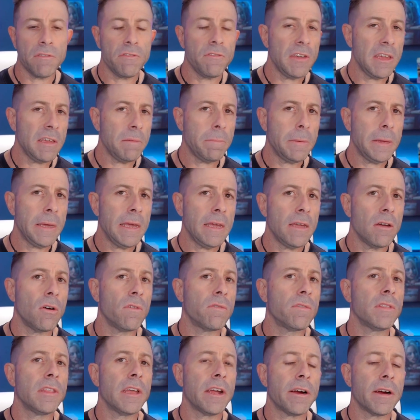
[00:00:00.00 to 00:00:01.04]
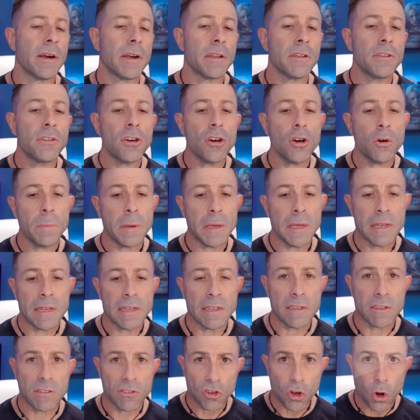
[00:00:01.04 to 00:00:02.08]
VP over there at Adobe
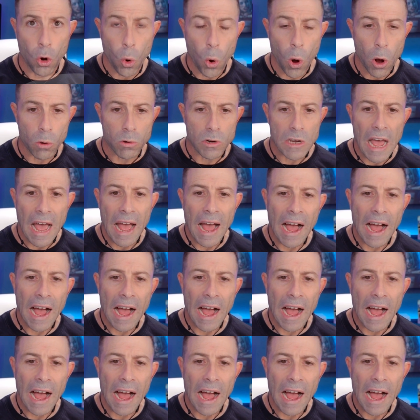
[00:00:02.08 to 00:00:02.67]
is, quote,